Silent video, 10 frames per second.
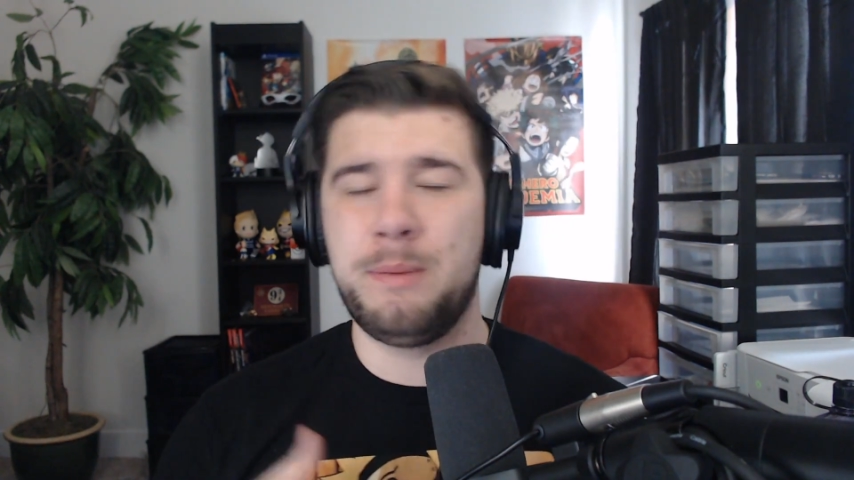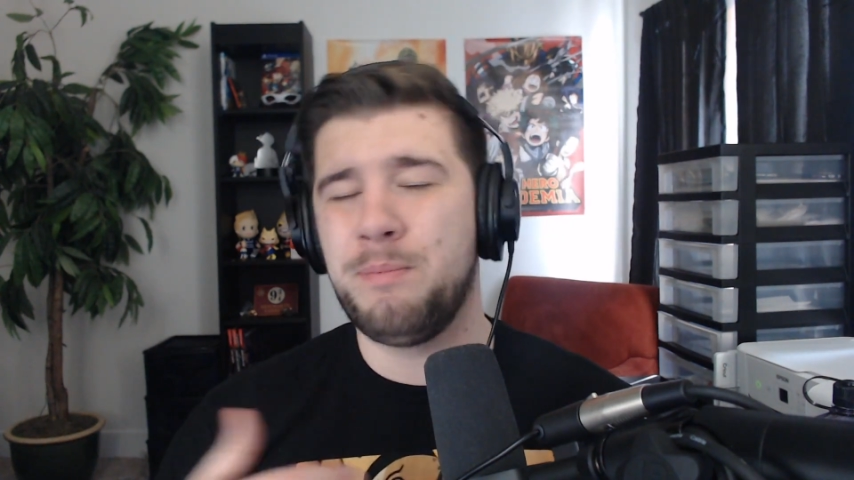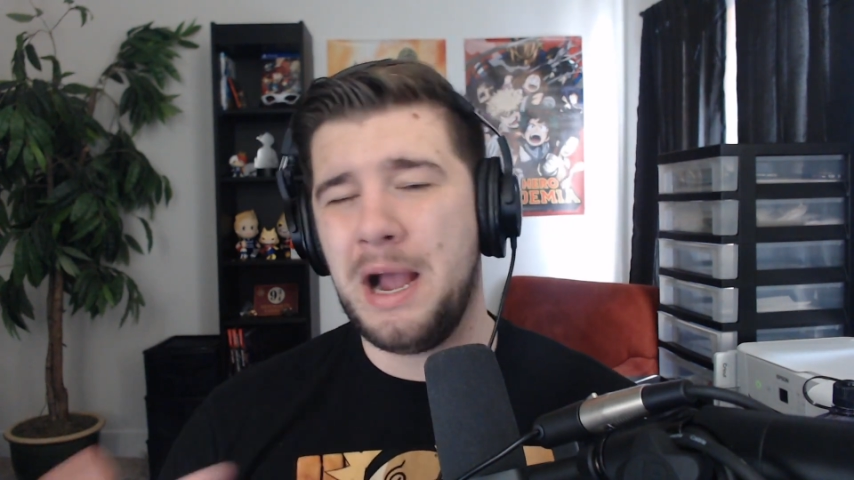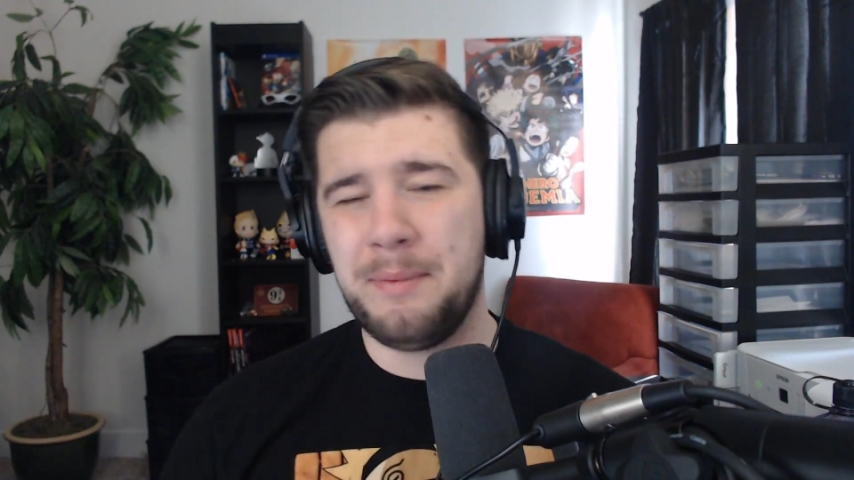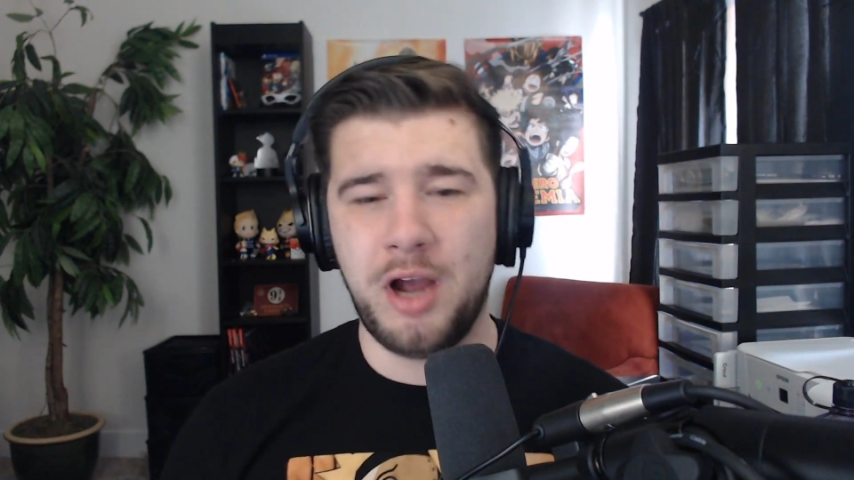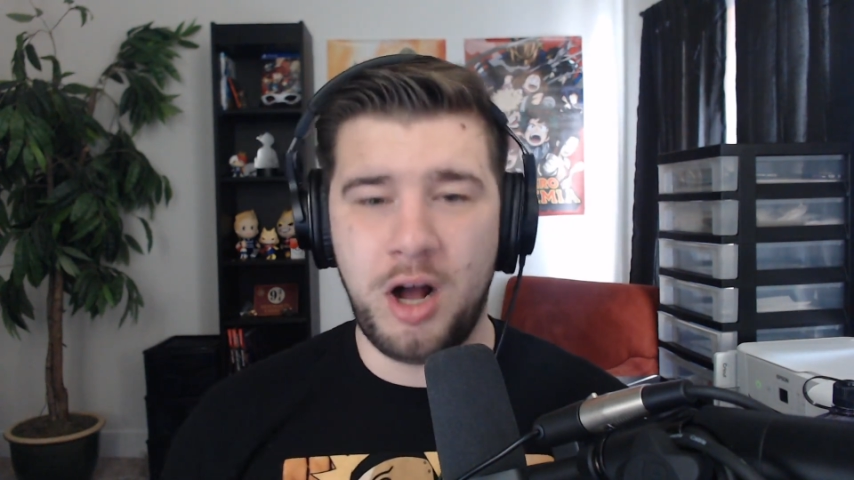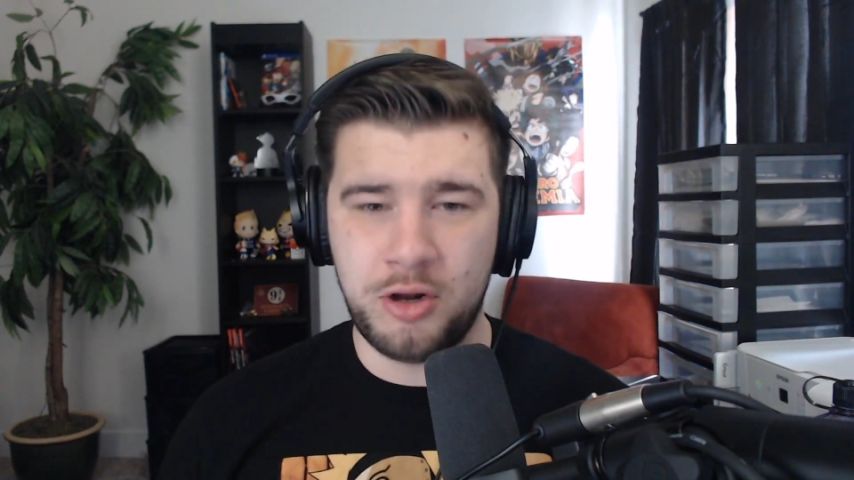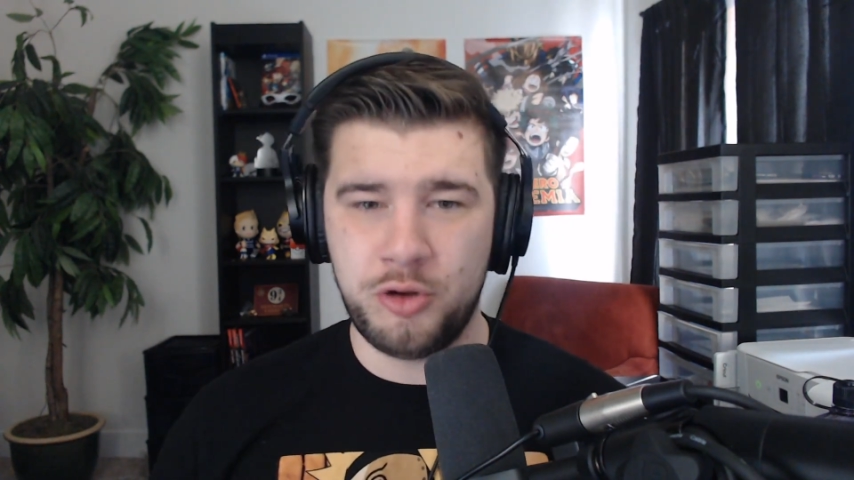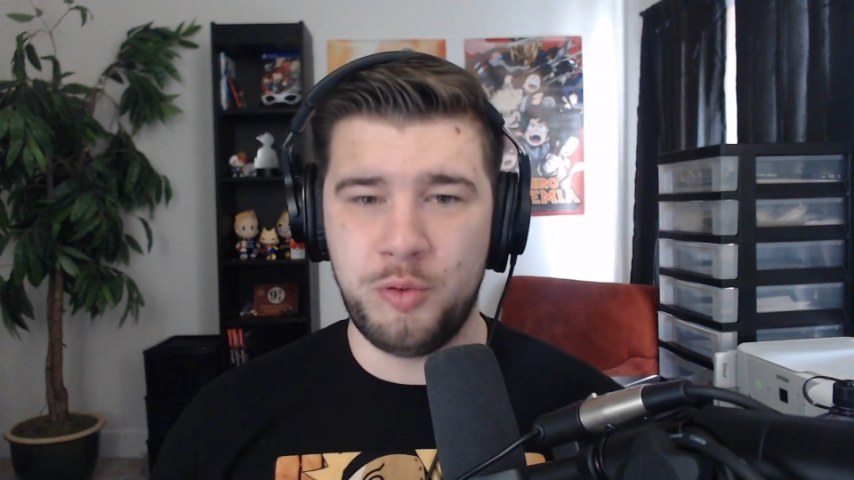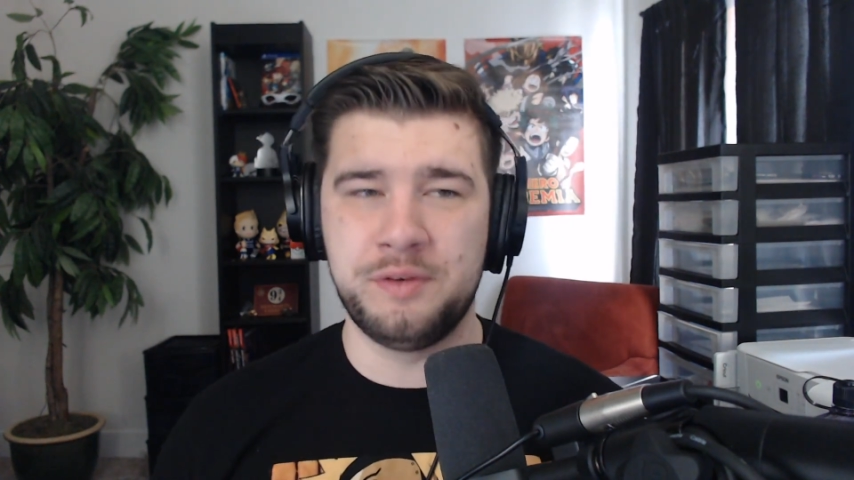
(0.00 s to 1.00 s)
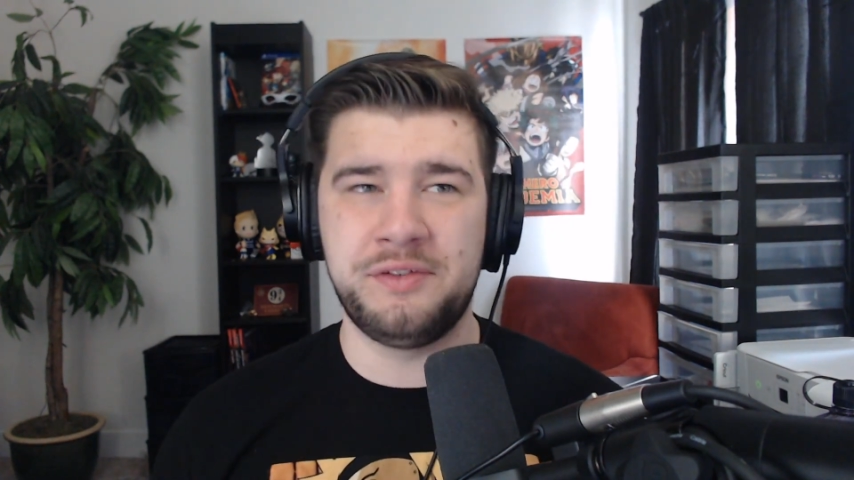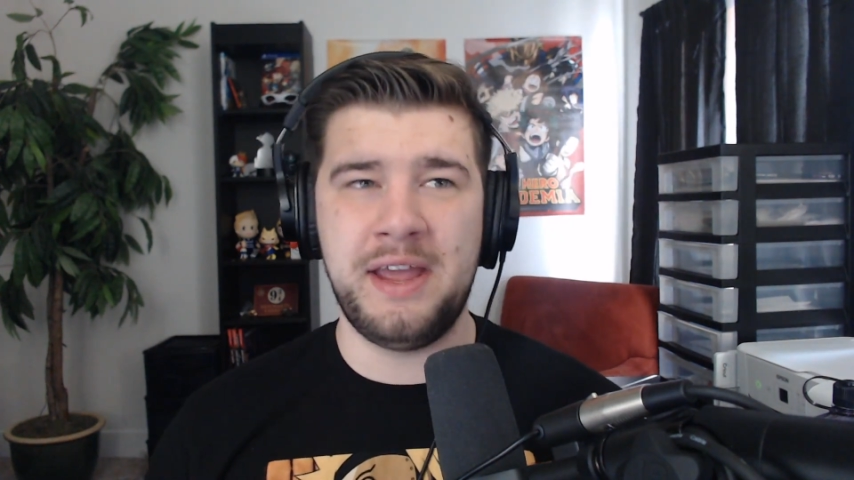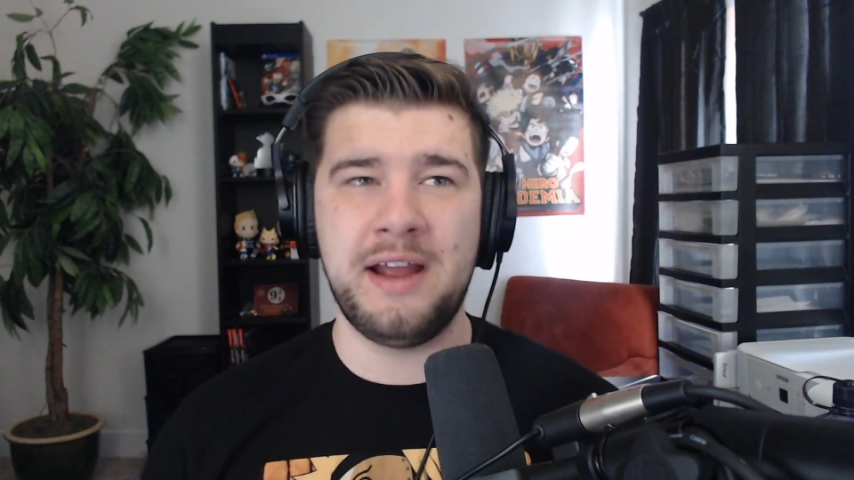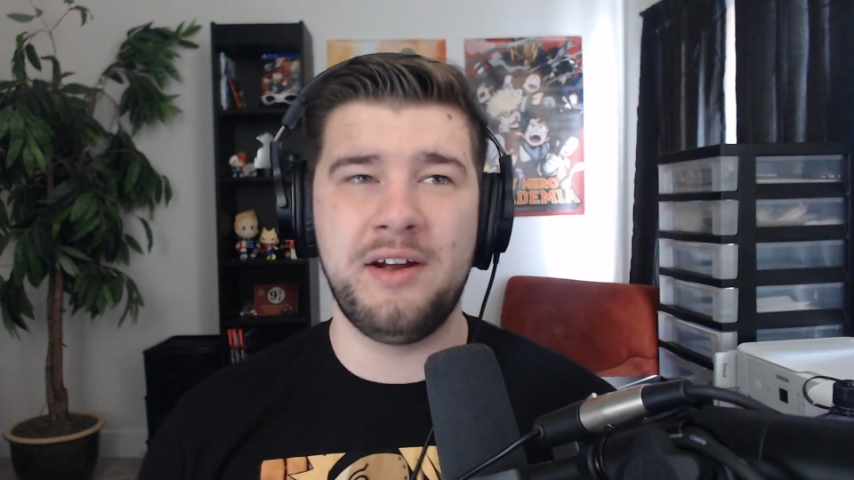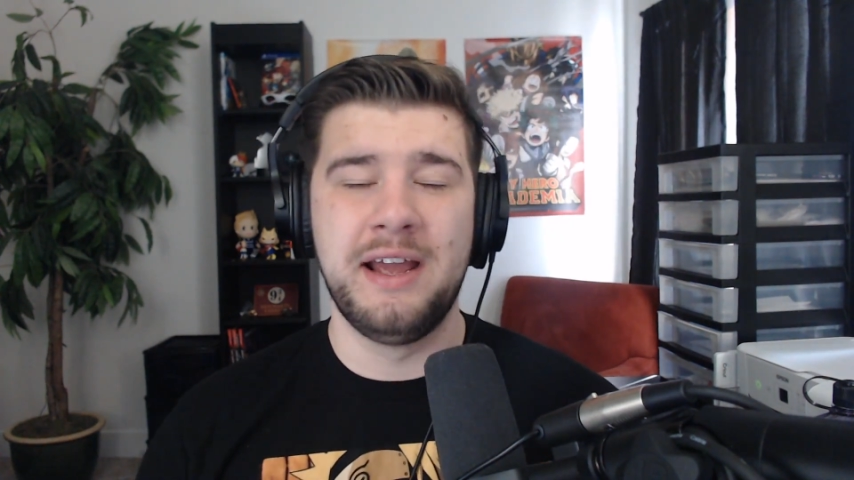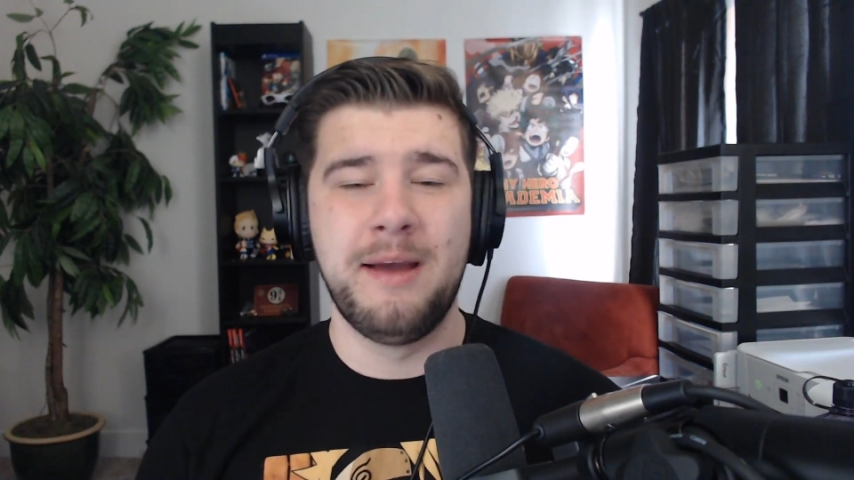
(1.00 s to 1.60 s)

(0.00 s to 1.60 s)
probably all knew was there,